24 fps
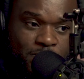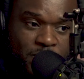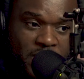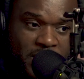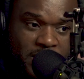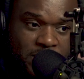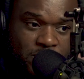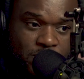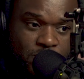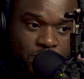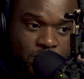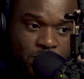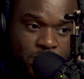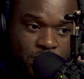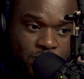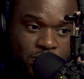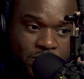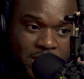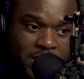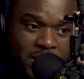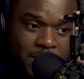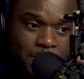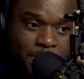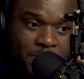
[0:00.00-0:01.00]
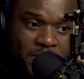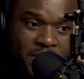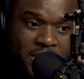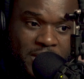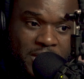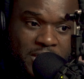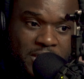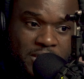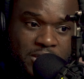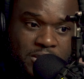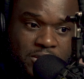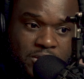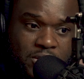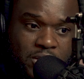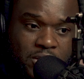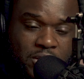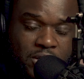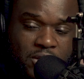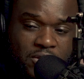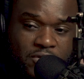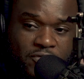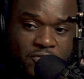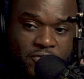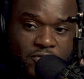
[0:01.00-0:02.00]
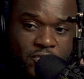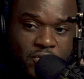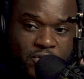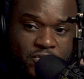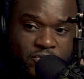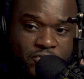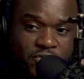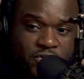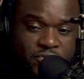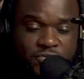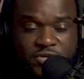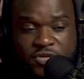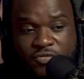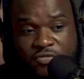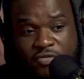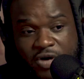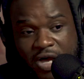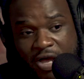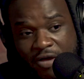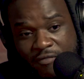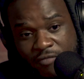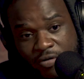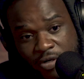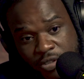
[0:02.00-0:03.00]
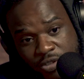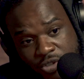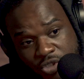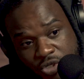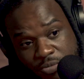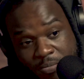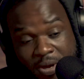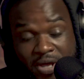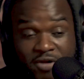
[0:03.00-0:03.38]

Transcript: Then you gotta pay another 450, 500.